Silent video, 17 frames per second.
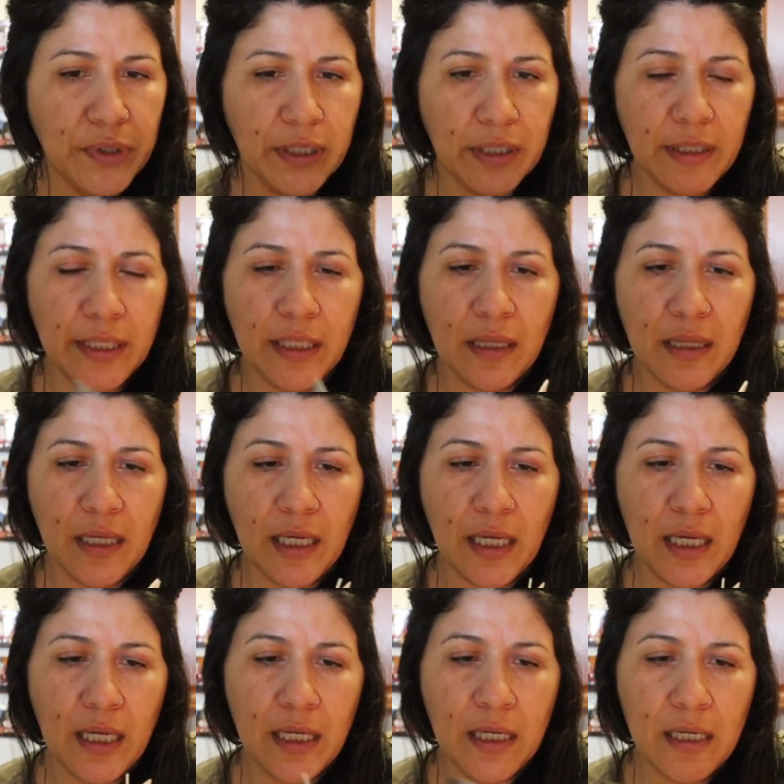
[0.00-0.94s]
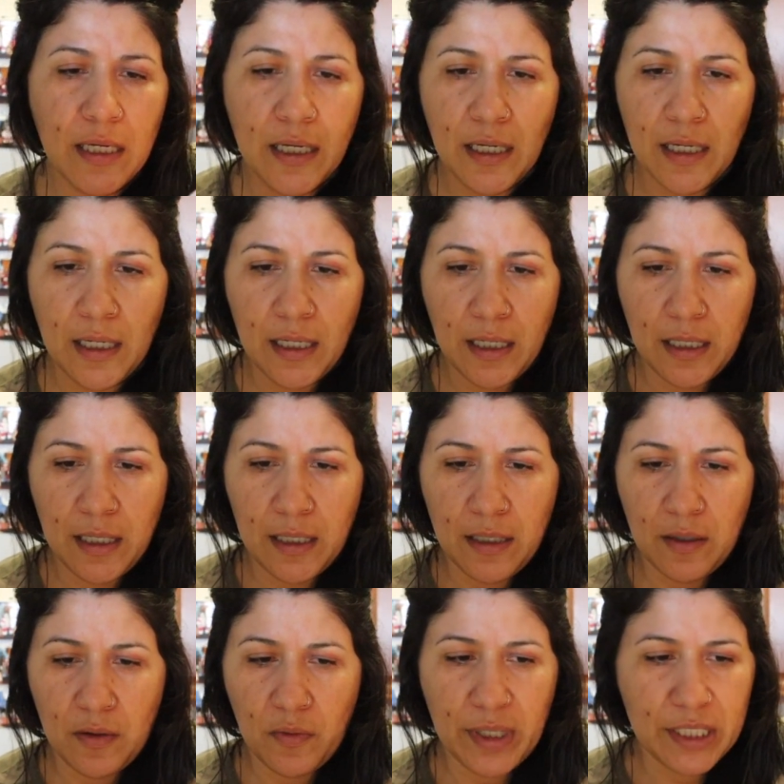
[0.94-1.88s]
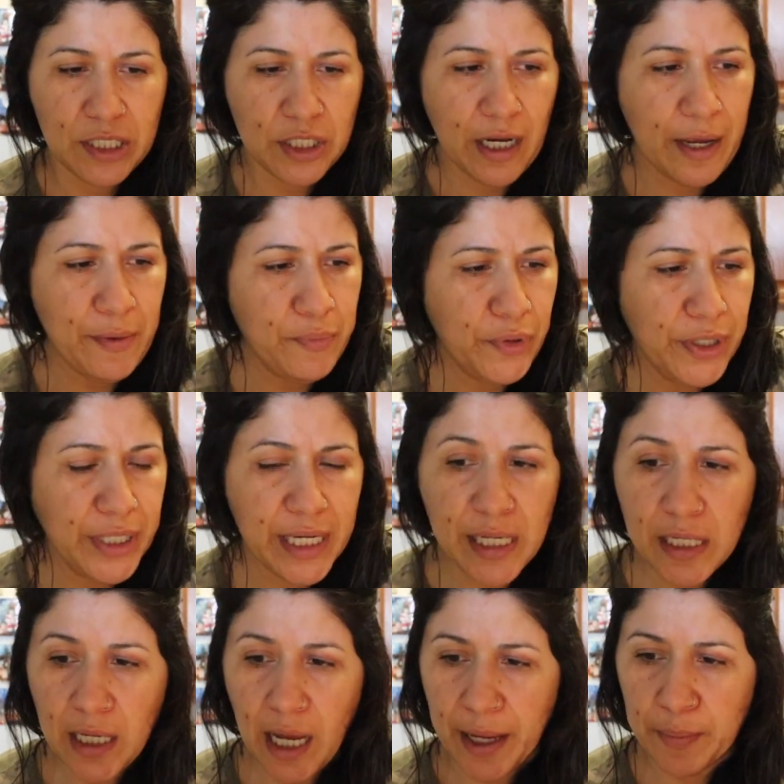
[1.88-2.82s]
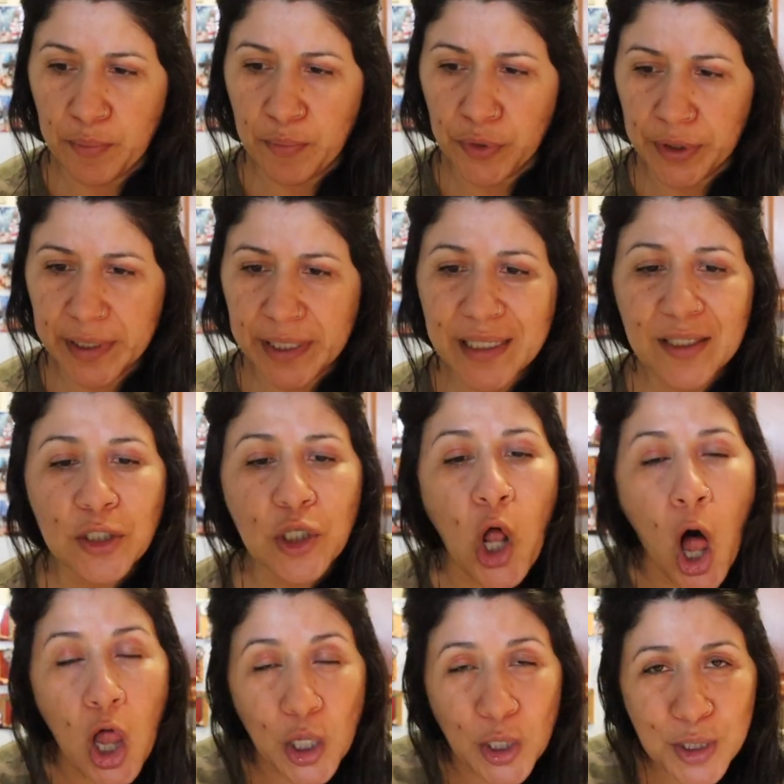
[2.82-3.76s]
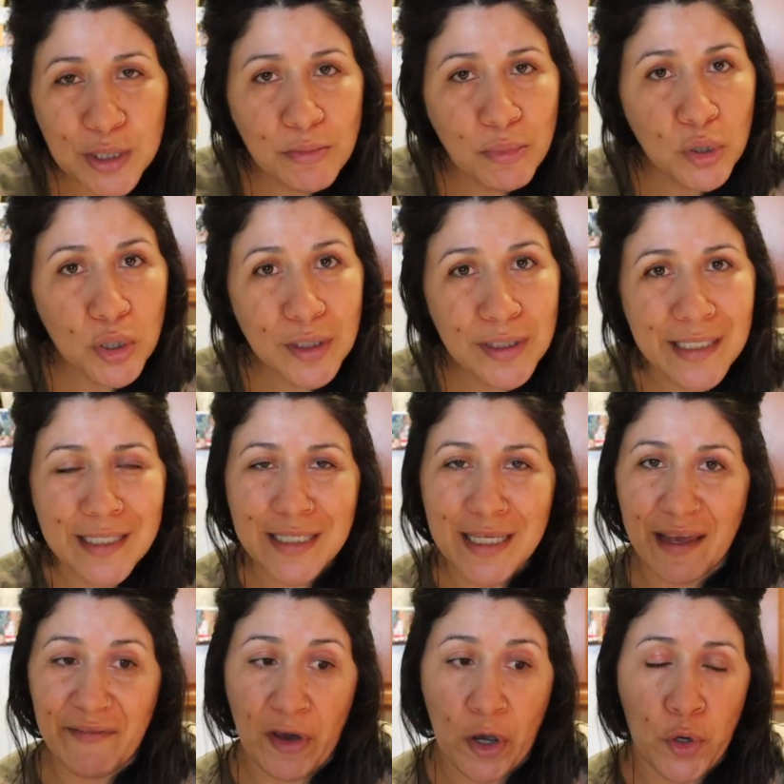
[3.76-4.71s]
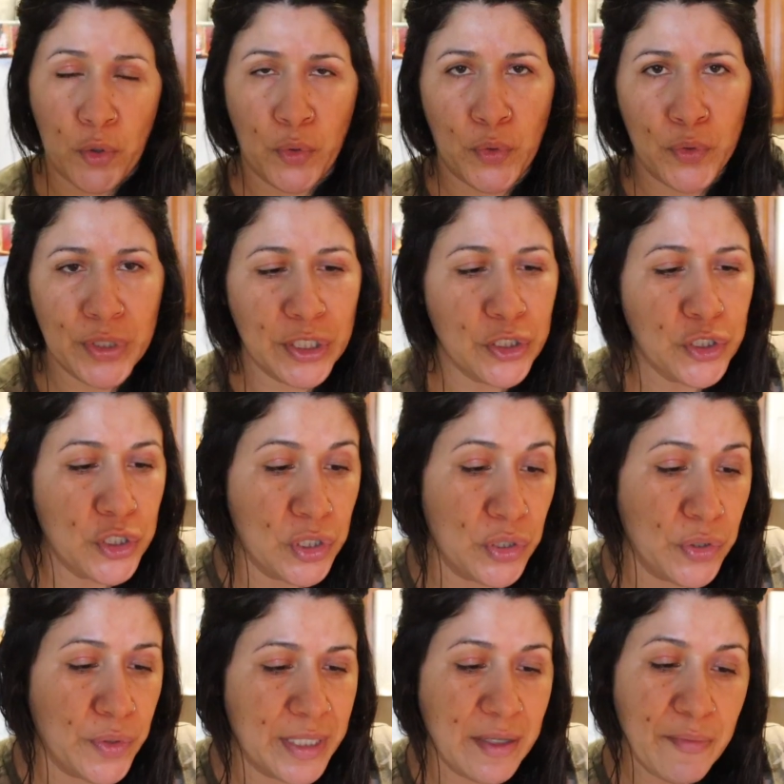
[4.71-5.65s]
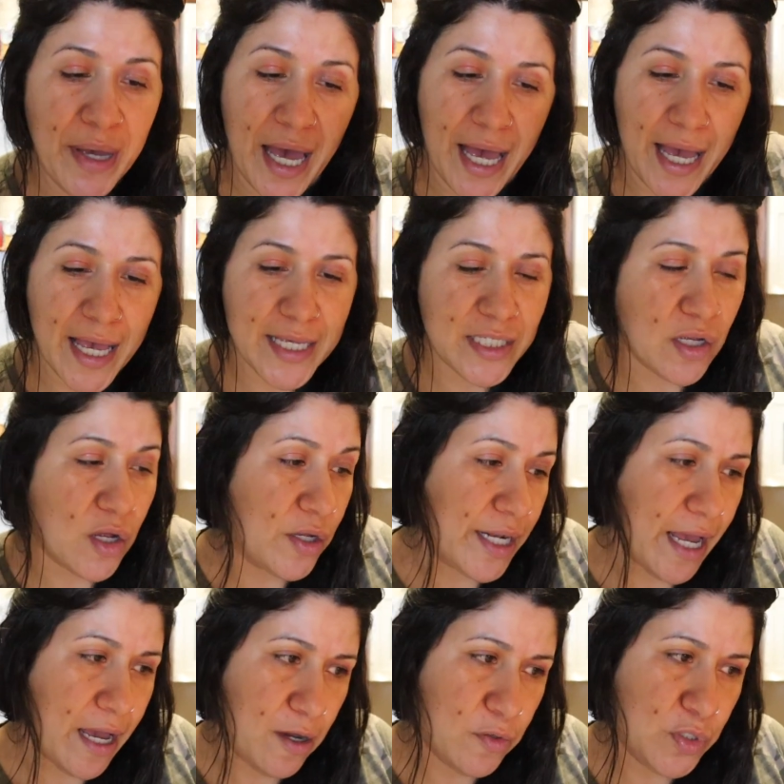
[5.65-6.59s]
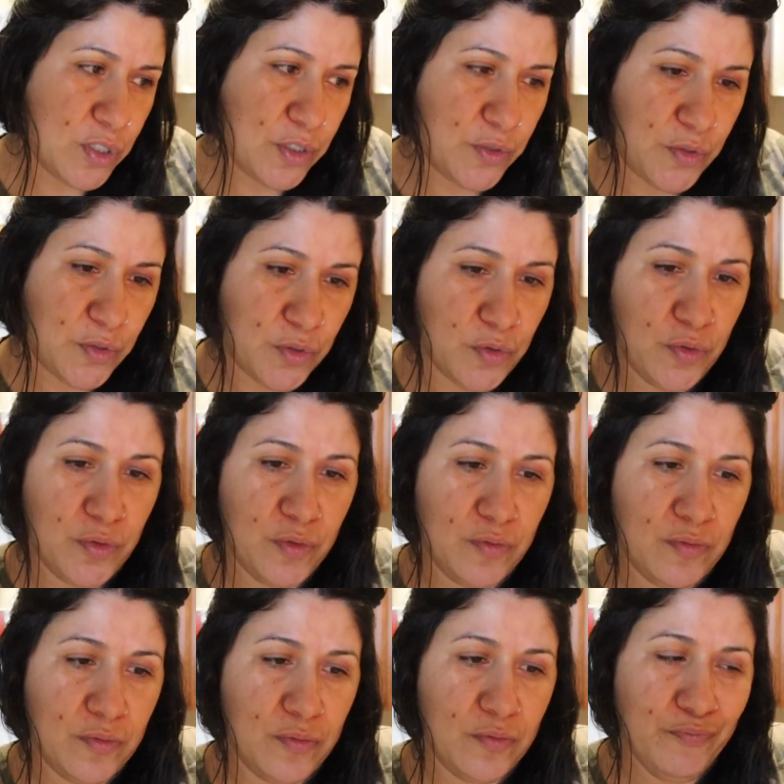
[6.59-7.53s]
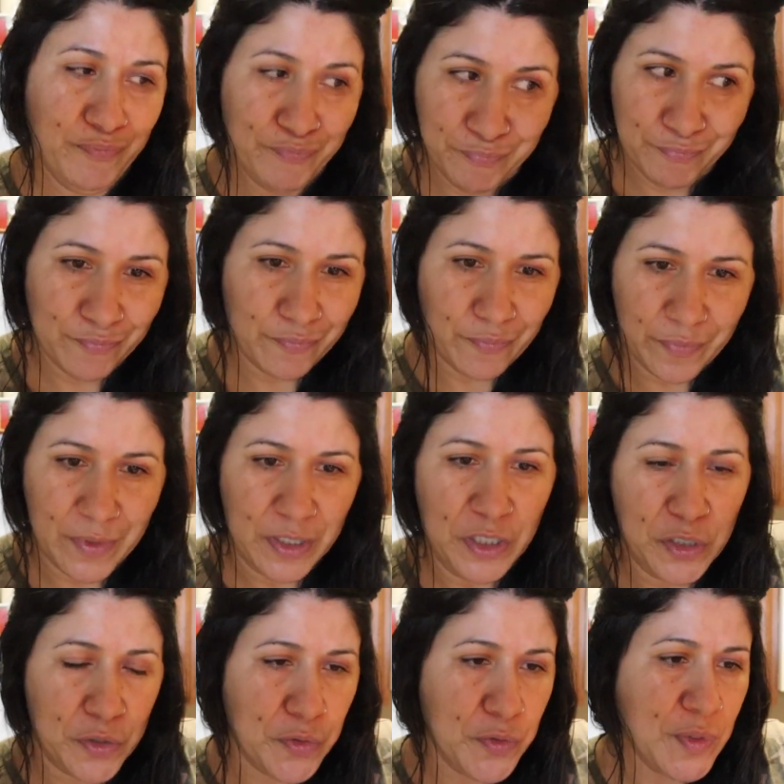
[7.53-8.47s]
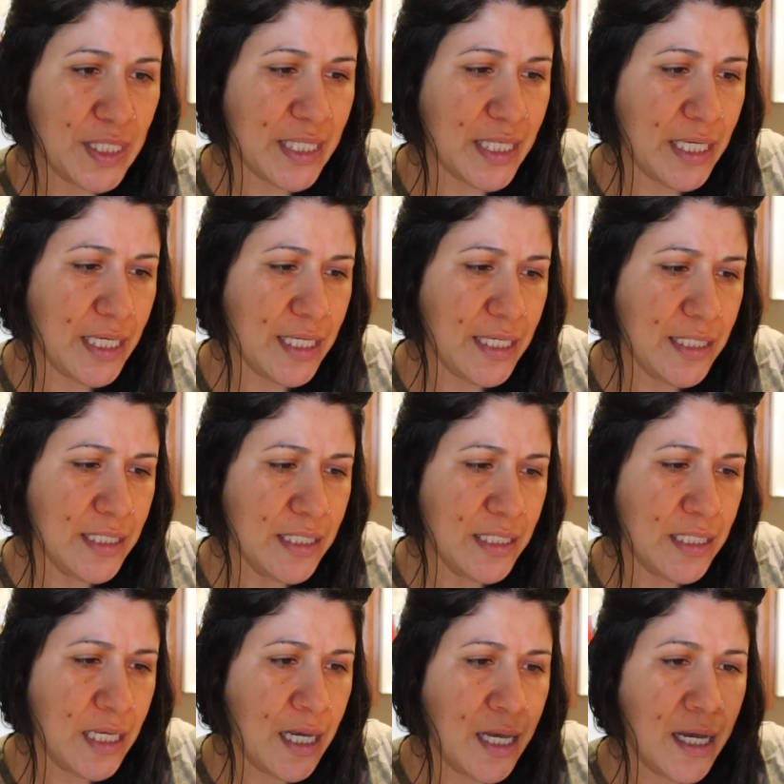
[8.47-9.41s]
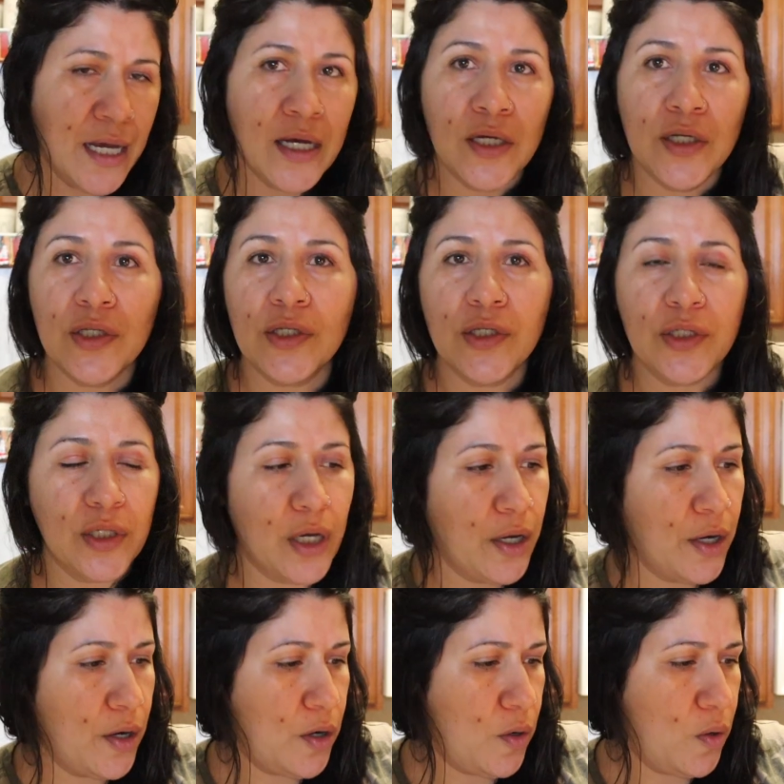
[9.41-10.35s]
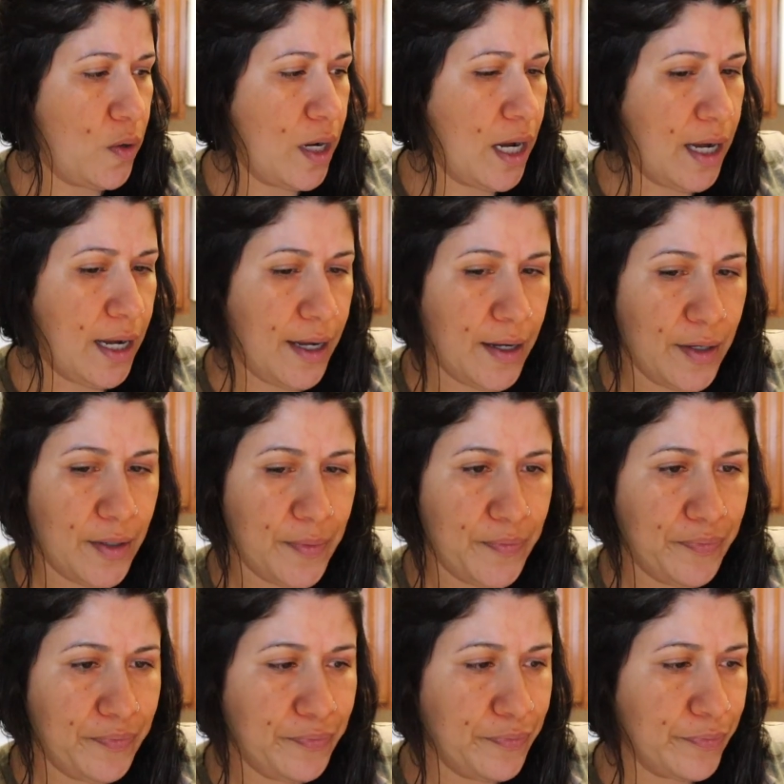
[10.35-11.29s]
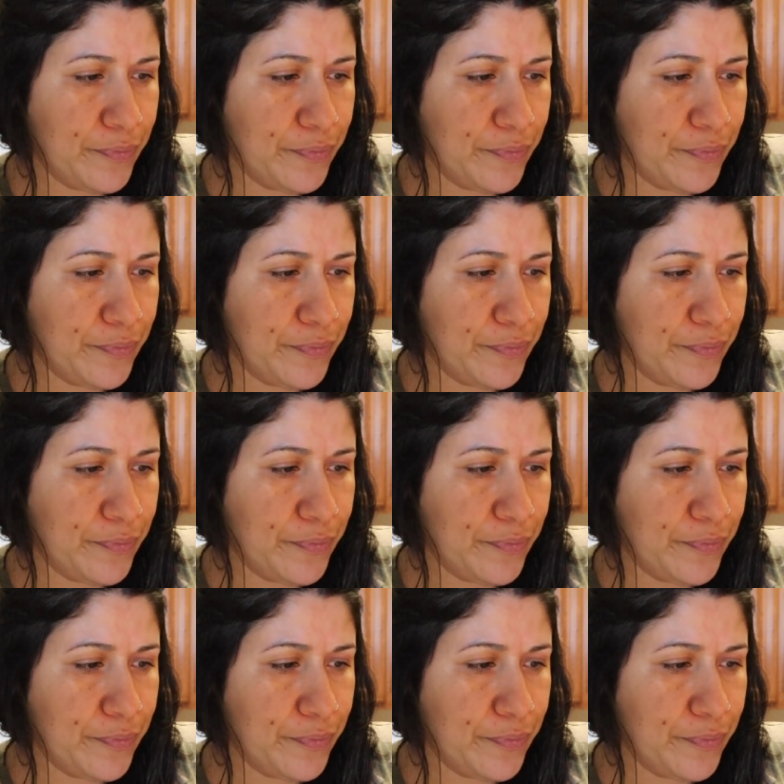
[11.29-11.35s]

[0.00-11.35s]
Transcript: booklet thingy, which I'm pretty knowledgeable since I've owned 2 in the past on how to use these. So I'm